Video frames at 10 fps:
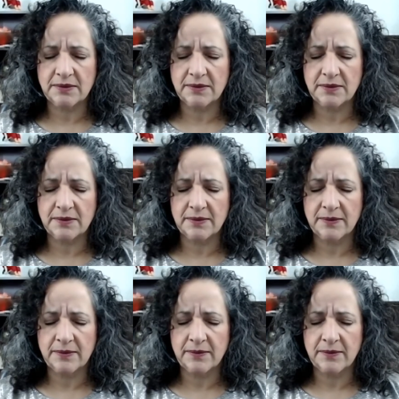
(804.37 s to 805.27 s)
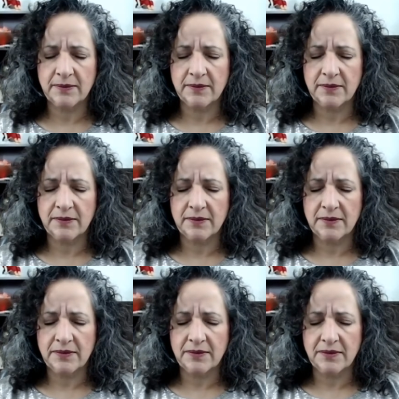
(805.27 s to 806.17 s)

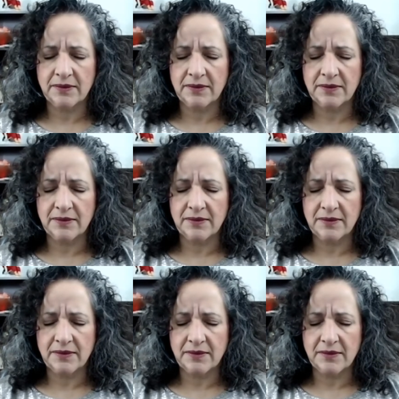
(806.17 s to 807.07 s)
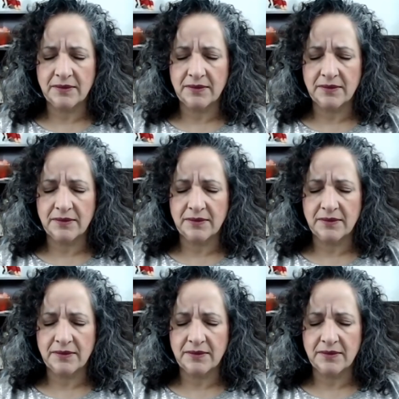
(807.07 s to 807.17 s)
[no speech]